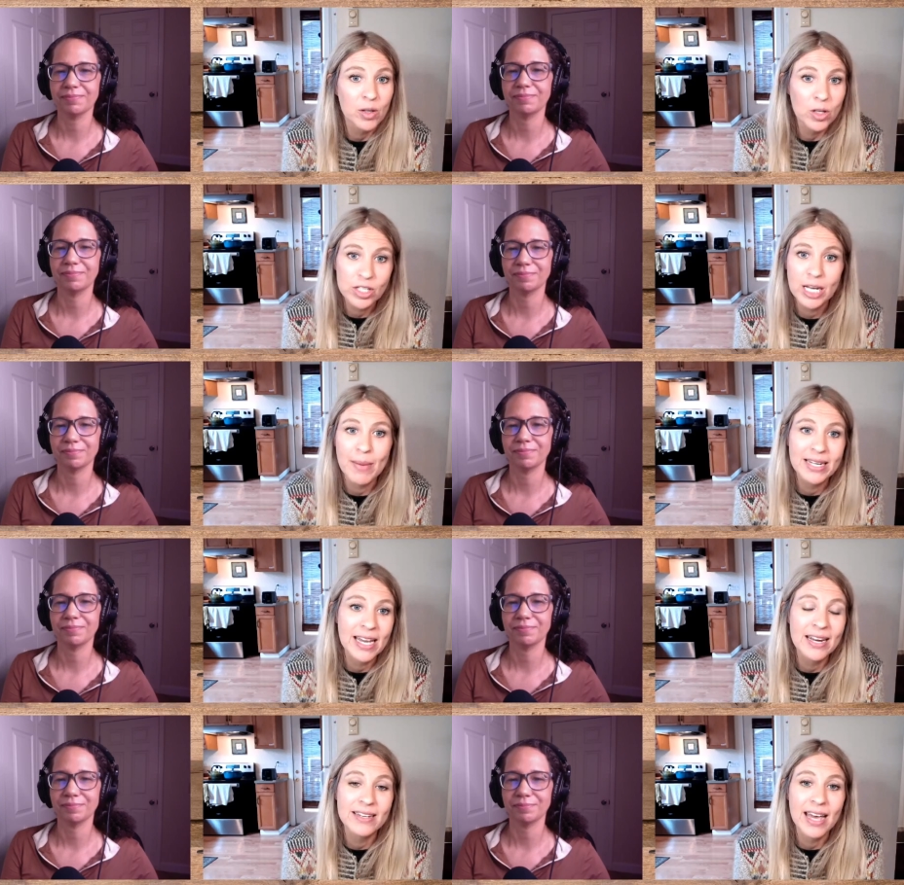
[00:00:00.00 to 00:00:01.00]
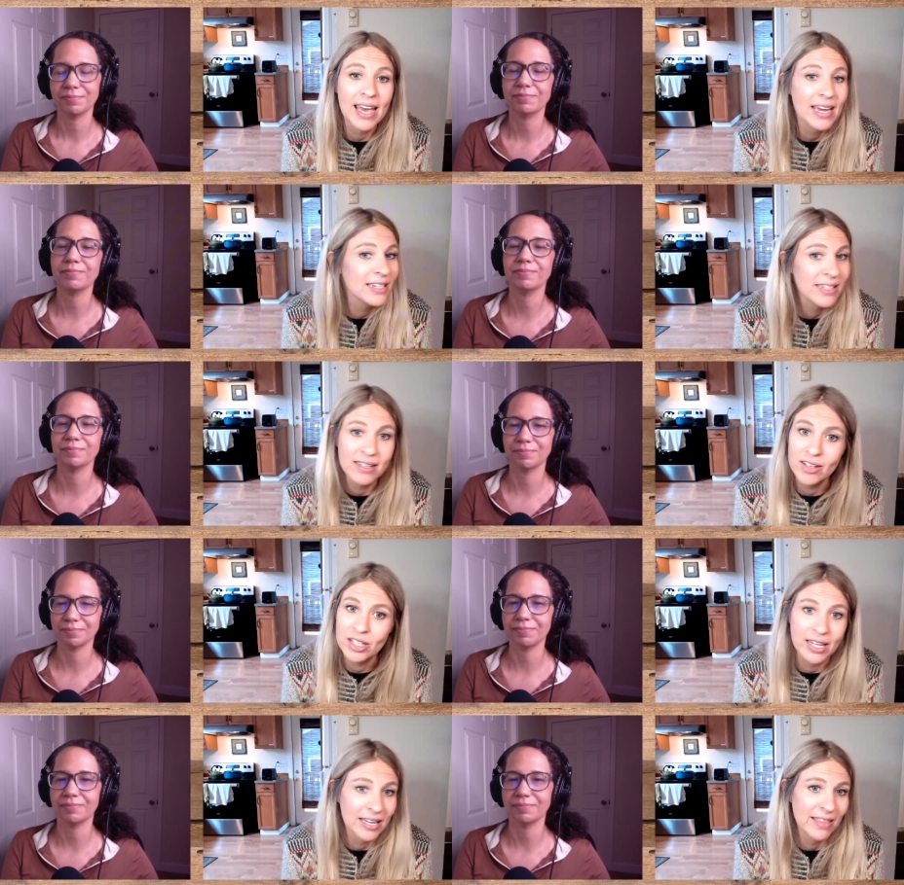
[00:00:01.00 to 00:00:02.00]
Speaker 1: looked at my day to day it didn't mm-hmm. look
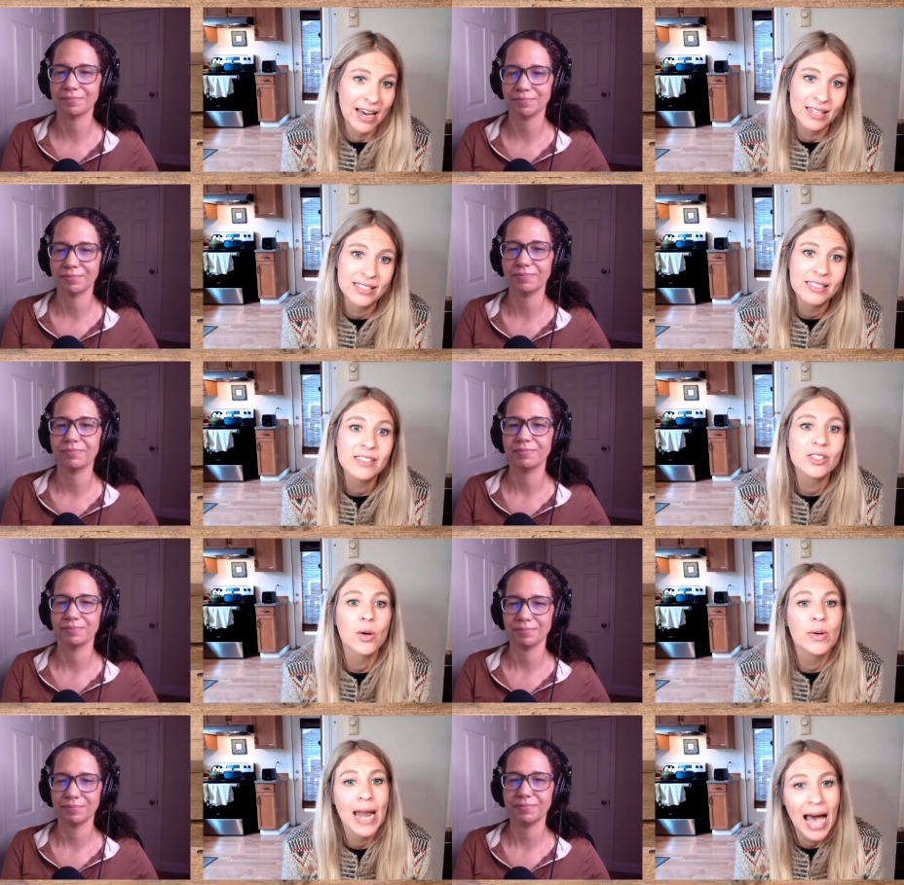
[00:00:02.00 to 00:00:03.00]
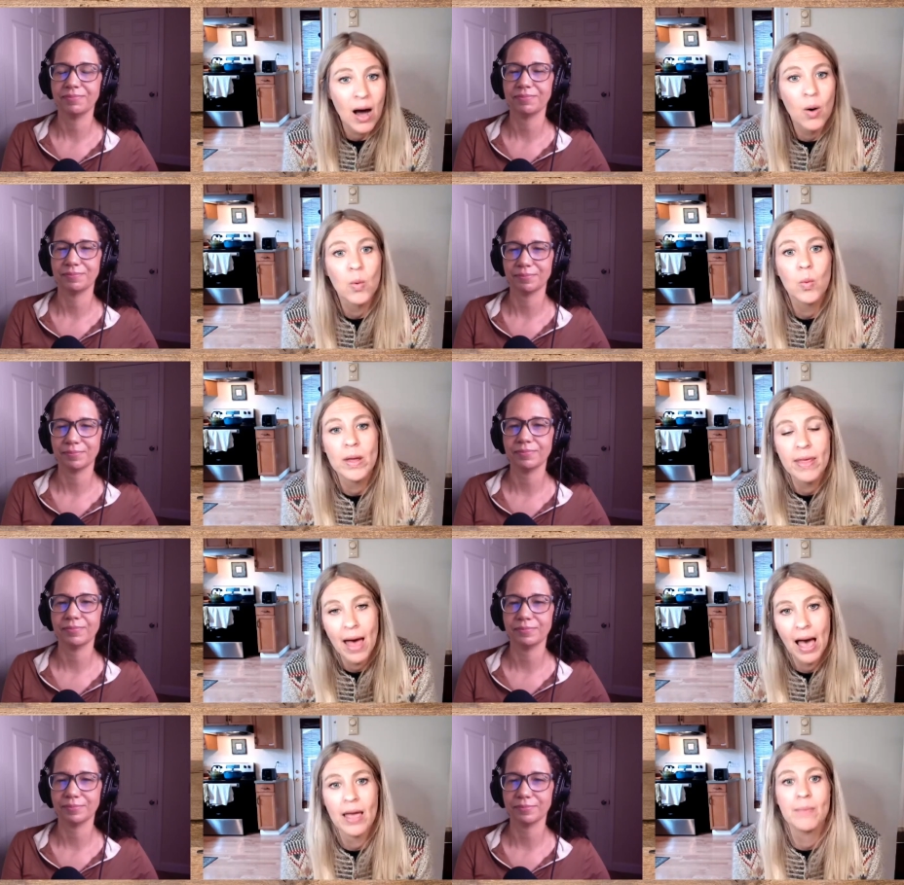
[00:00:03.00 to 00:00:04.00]
like that so now with
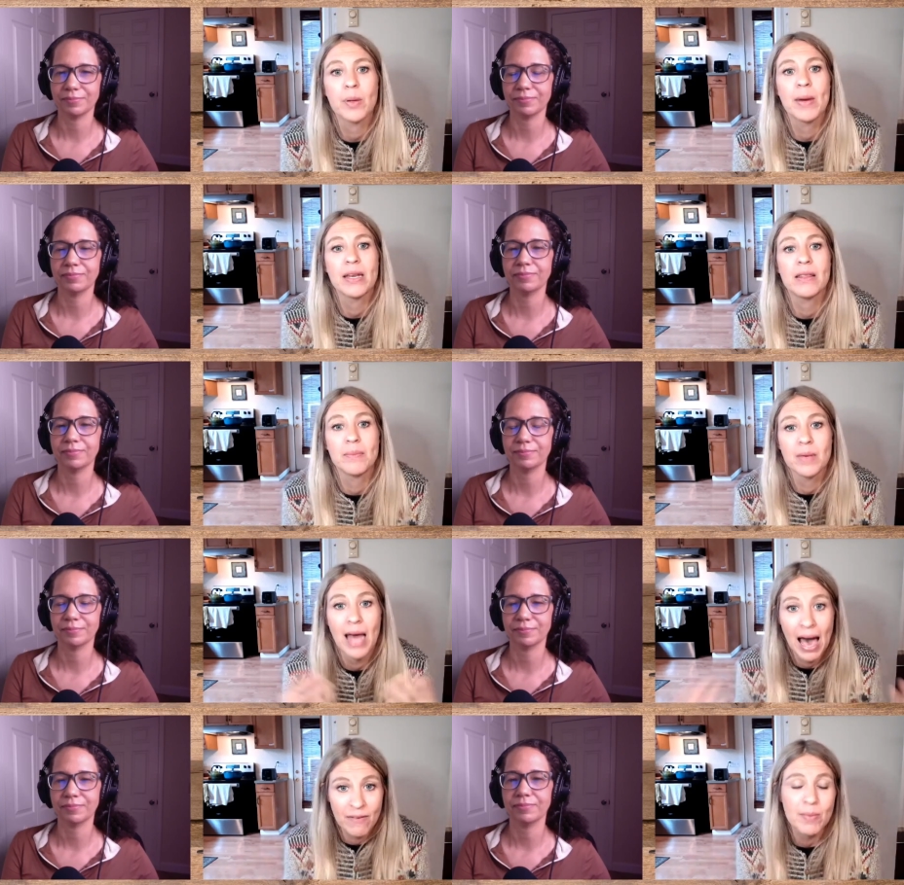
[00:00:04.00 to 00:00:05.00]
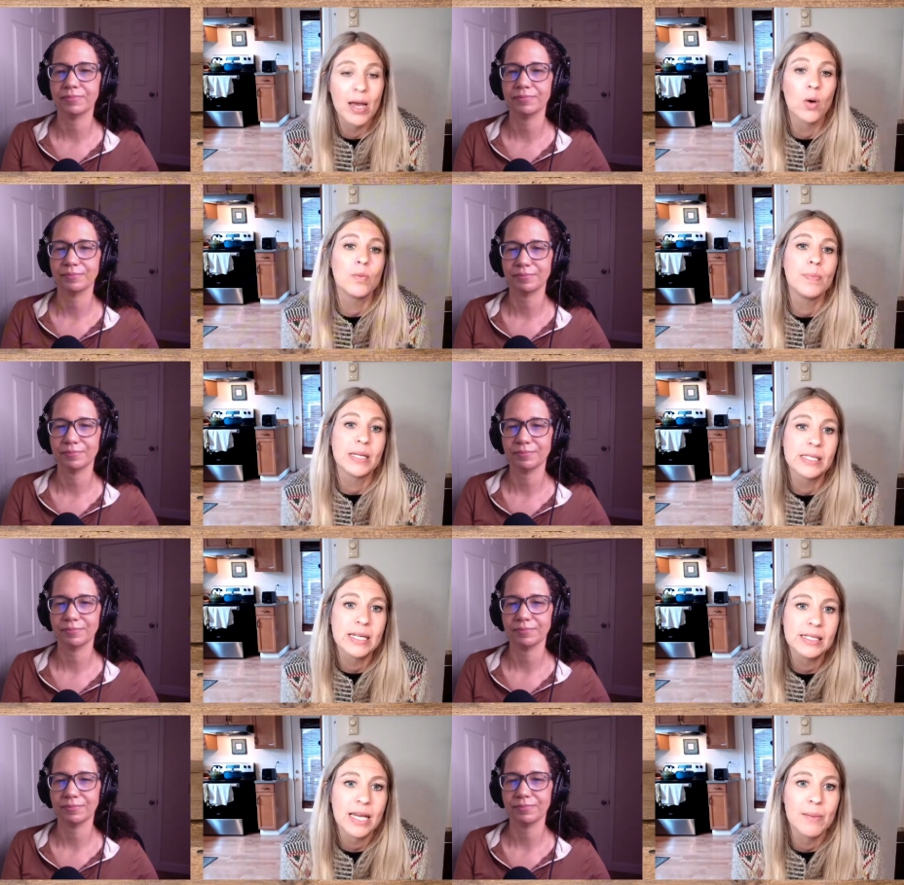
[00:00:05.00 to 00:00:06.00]
implementing and having my own
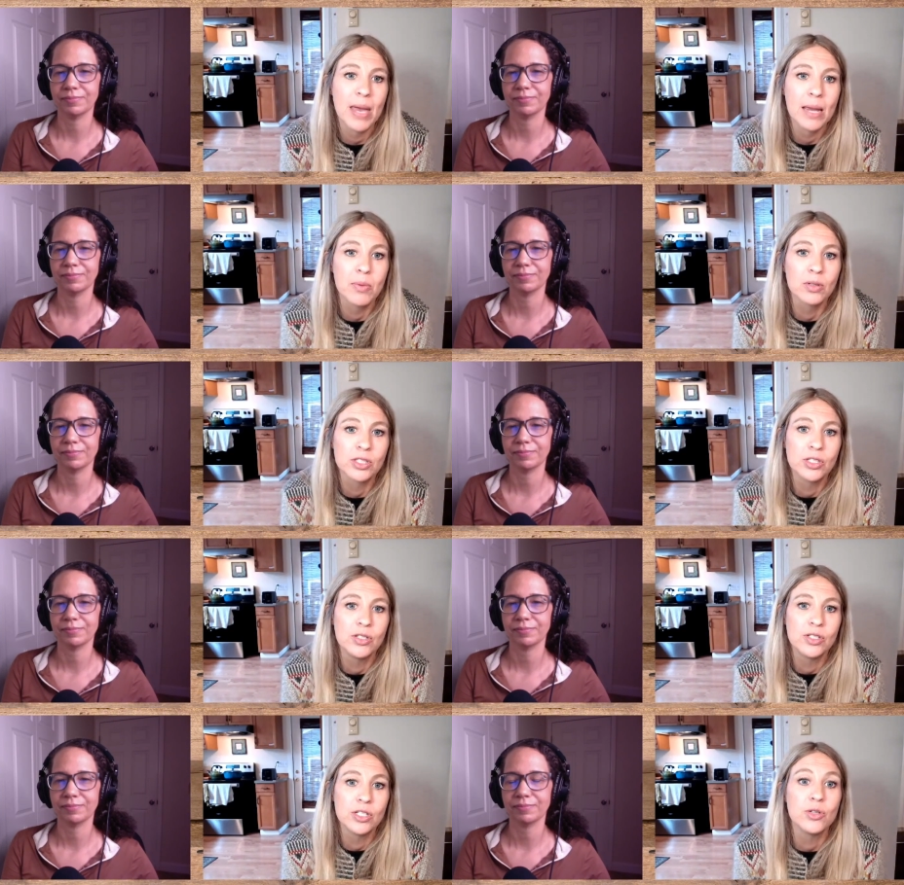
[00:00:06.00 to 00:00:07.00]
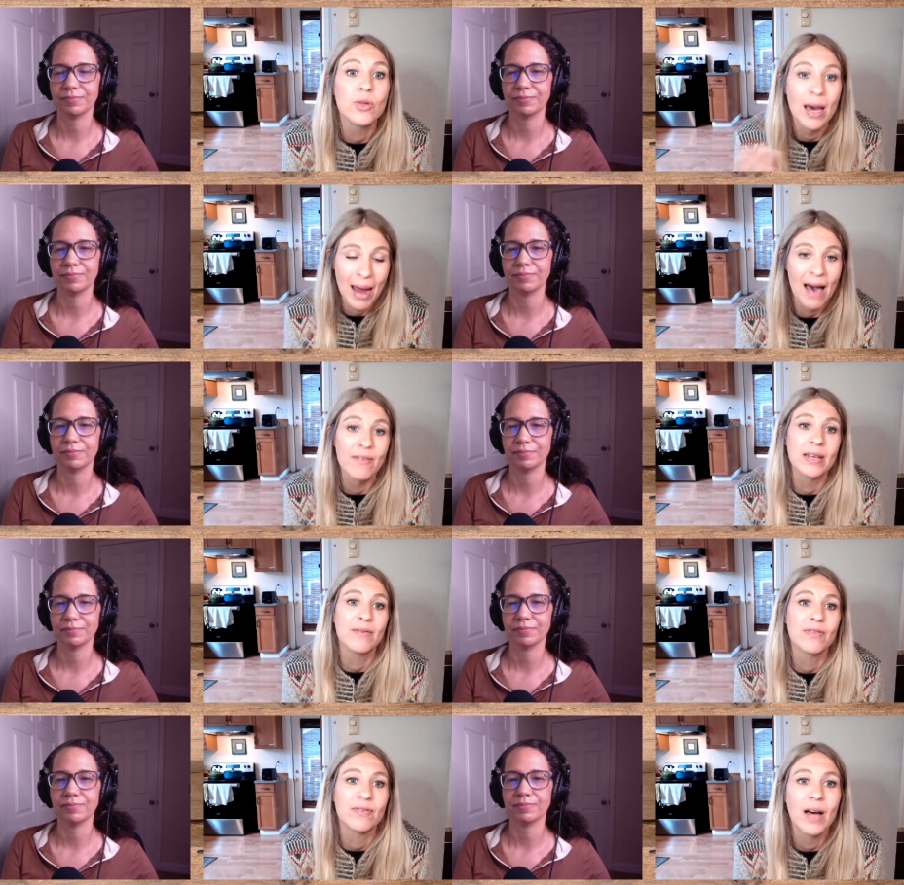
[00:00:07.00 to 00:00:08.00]
business i'm able to to do that having
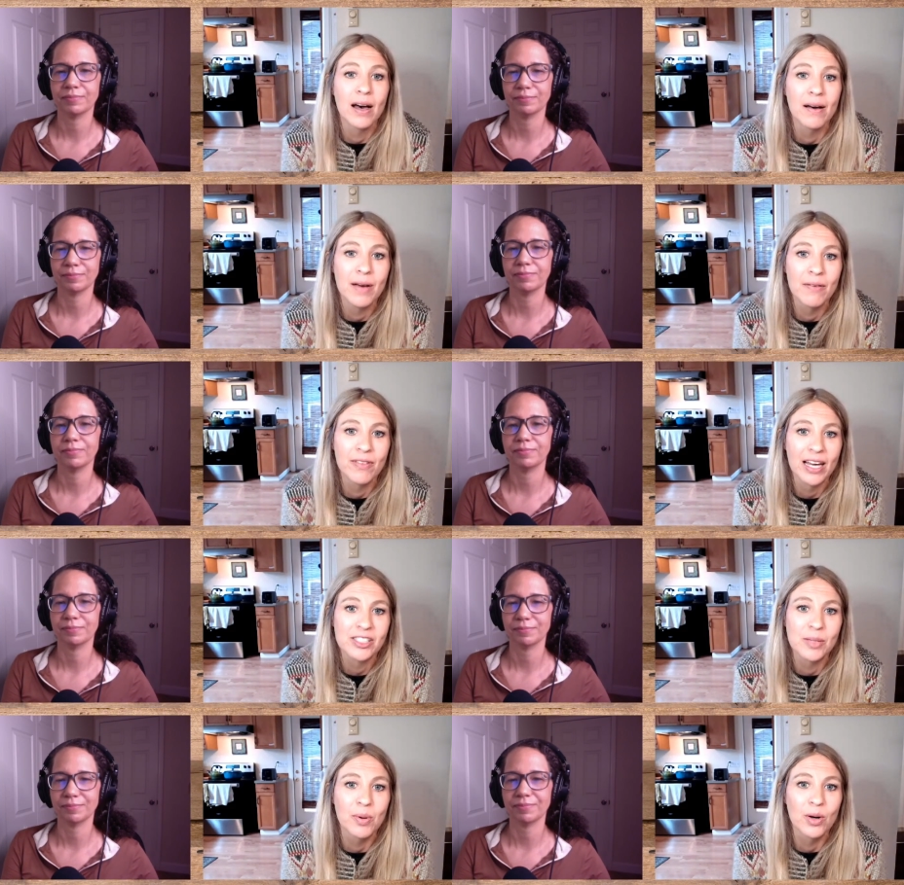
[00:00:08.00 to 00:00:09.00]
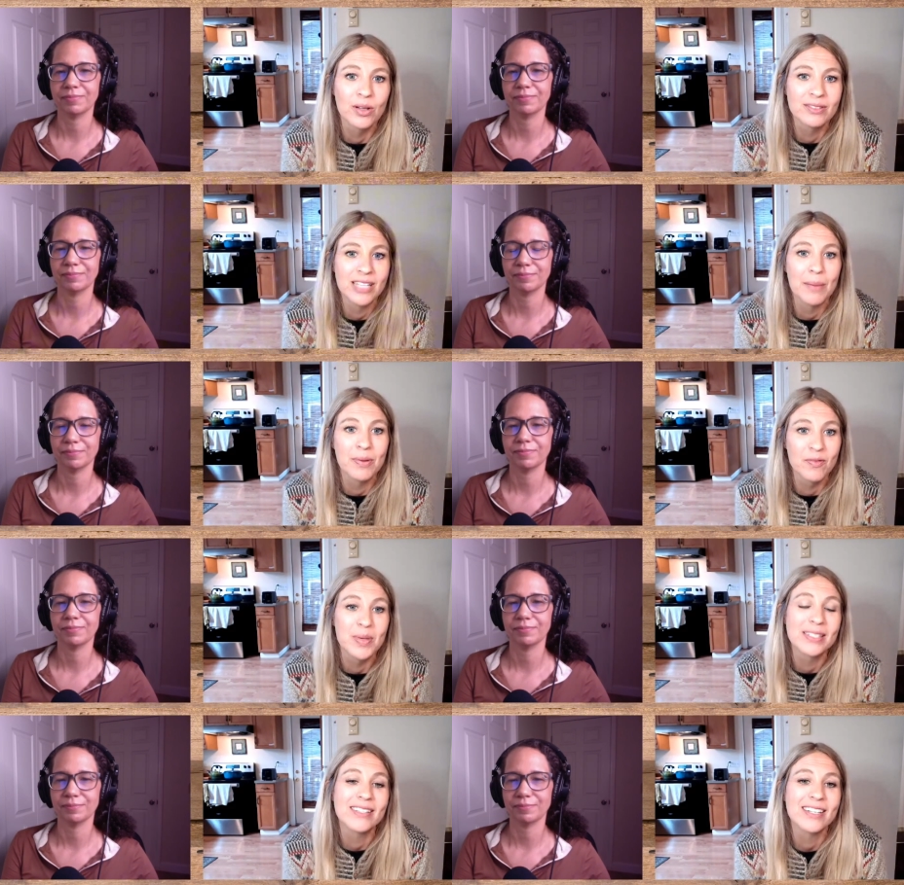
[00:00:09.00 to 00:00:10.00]
uh, a flexible type of
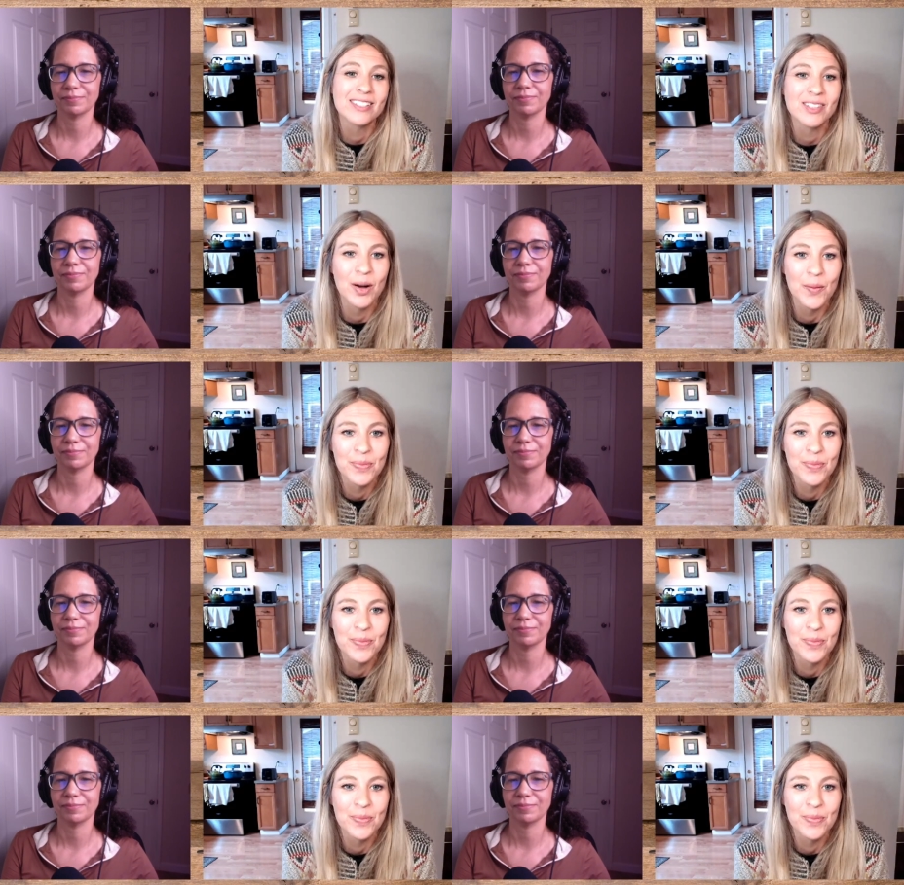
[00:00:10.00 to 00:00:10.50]
business so